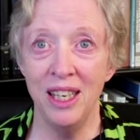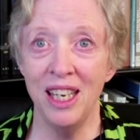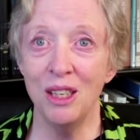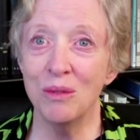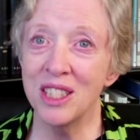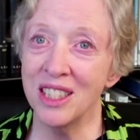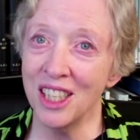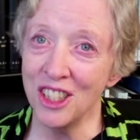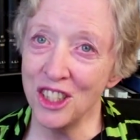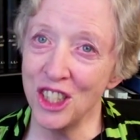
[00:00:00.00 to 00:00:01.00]
and it was
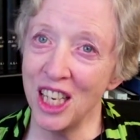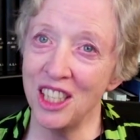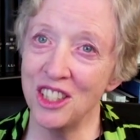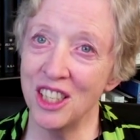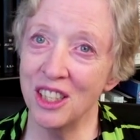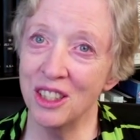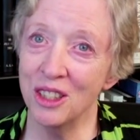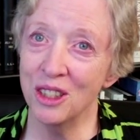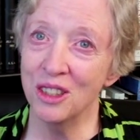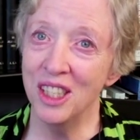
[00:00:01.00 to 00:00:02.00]
such a change that
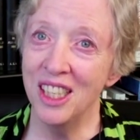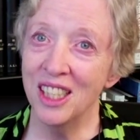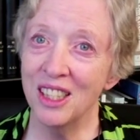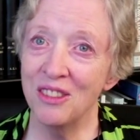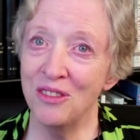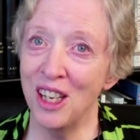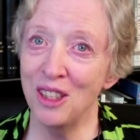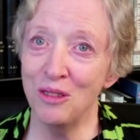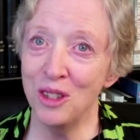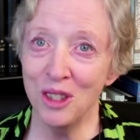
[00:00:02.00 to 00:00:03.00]
her
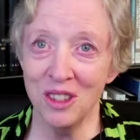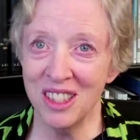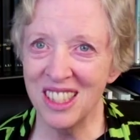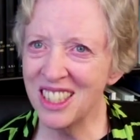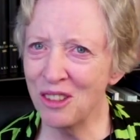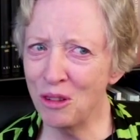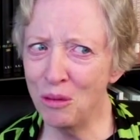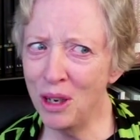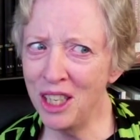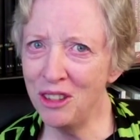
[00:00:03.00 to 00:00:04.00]
fellow nurses said, well,
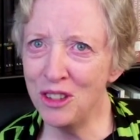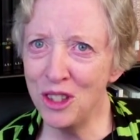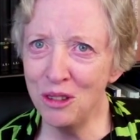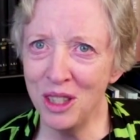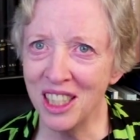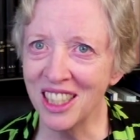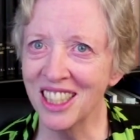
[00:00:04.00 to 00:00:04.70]
what are you doing?